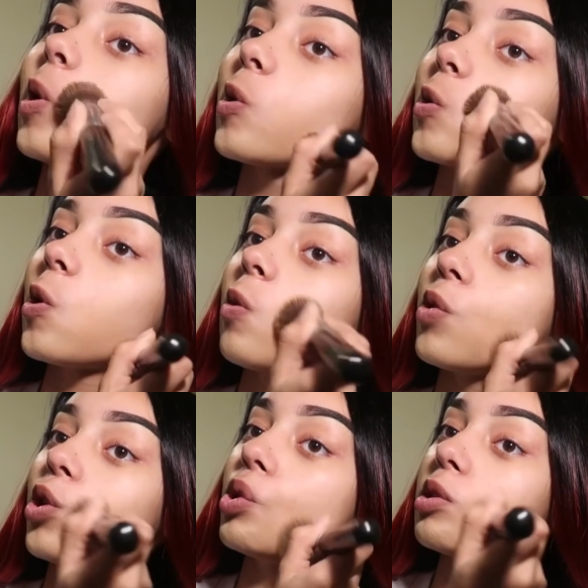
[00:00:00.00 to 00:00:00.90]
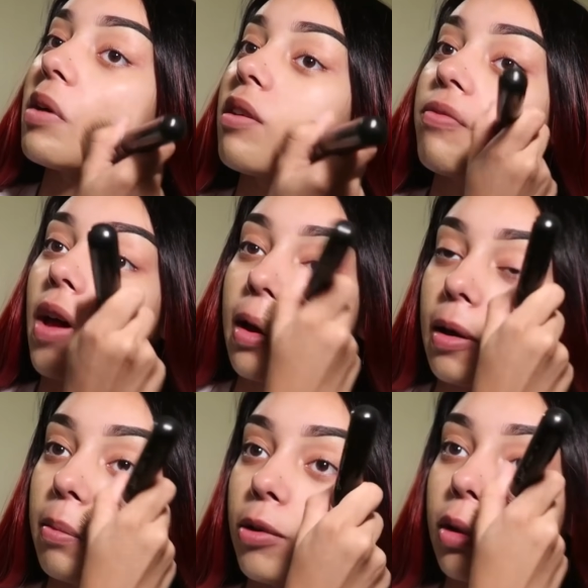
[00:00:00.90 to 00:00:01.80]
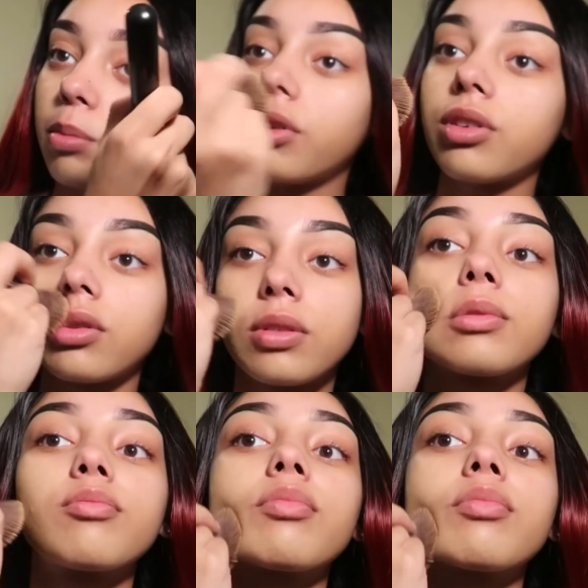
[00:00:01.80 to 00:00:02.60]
so we're using my fat kabuki brush.